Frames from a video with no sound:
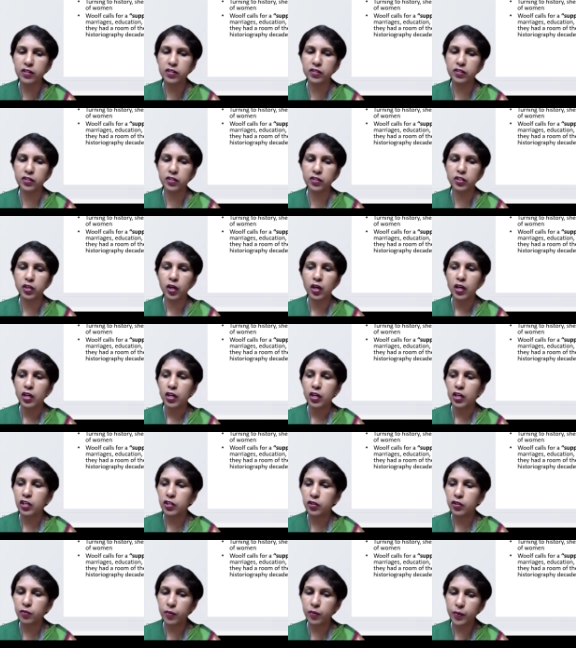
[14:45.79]
research
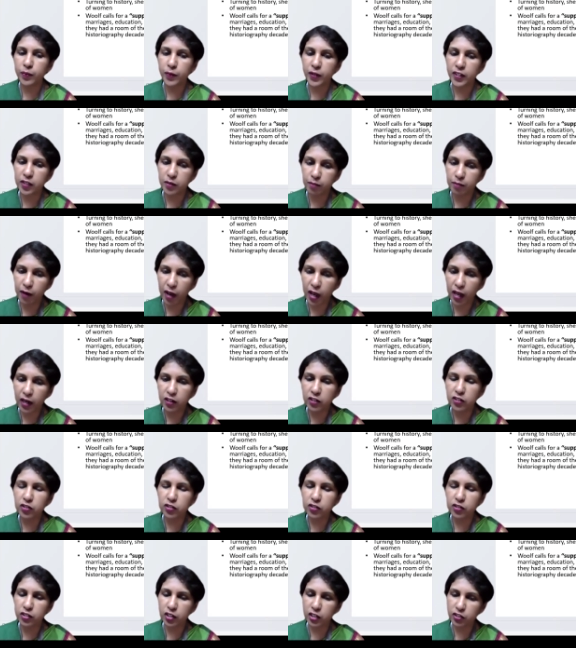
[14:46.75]
into women's
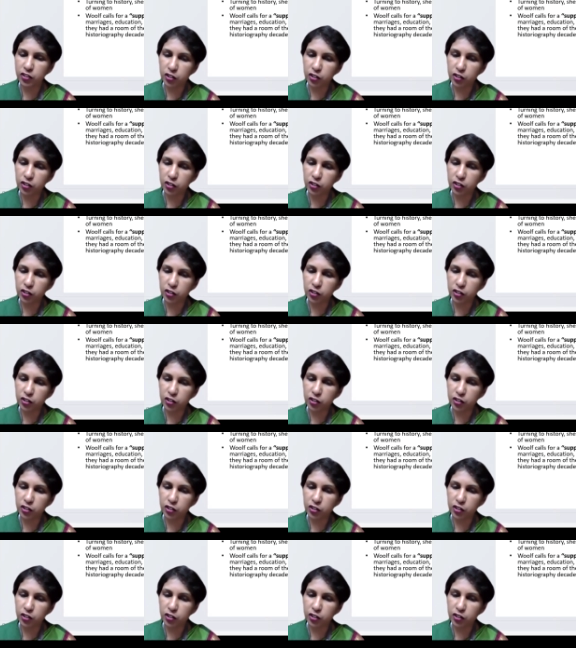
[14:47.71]
marriages,